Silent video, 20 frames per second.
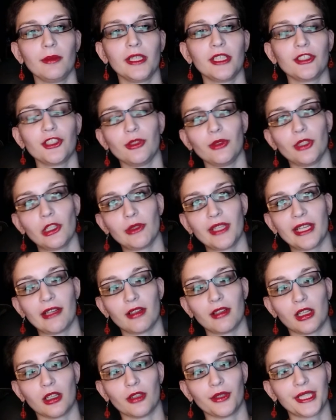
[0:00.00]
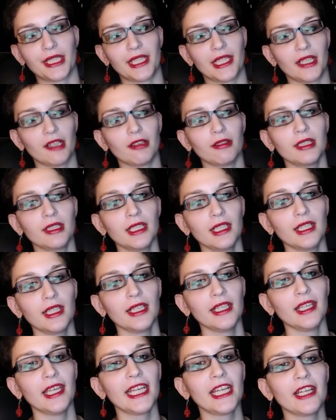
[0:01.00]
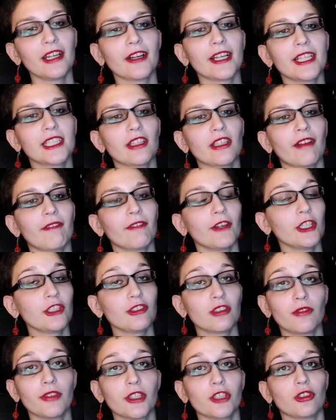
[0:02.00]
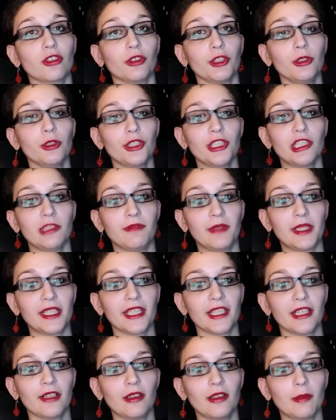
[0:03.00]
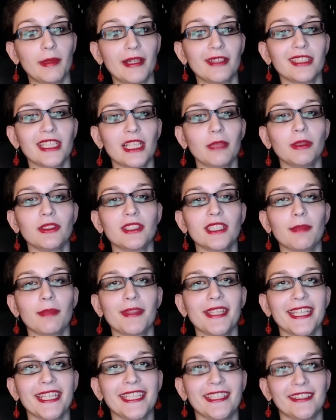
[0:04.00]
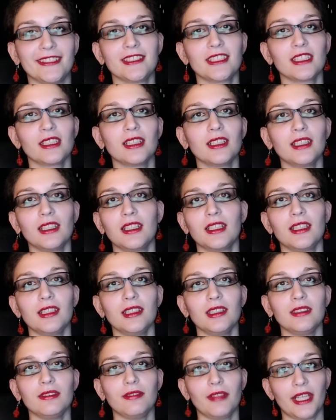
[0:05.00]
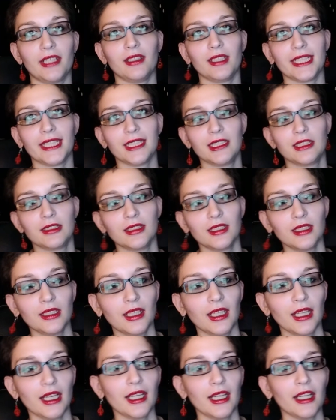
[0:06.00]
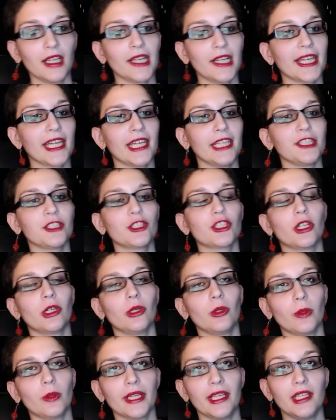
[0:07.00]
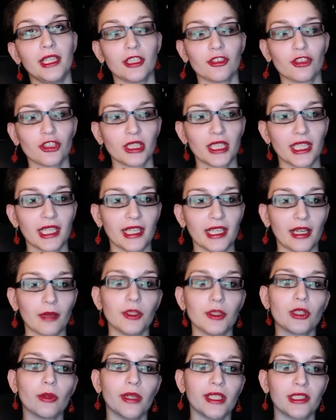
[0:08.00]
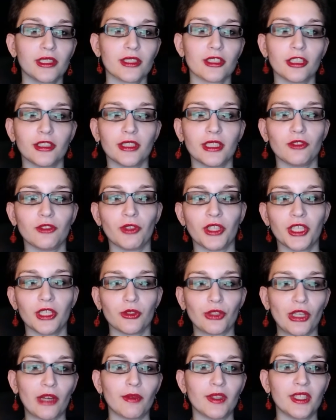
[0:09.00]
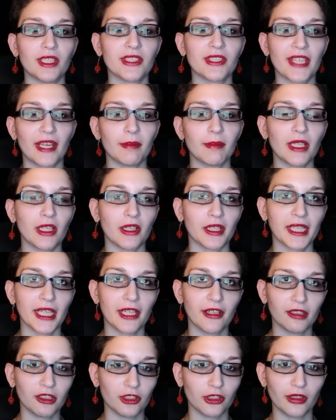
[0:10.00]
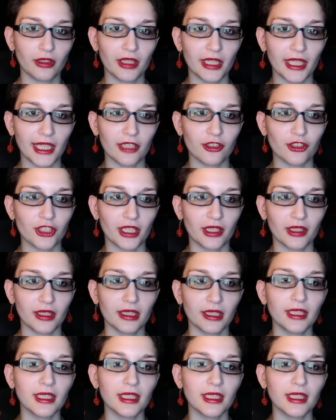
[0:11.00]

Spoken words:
which you no doubt already know. Here is our first official YouTube video about tabletop things. Finally. Okay, so initially I was going to start these videos off with a segment on character creation,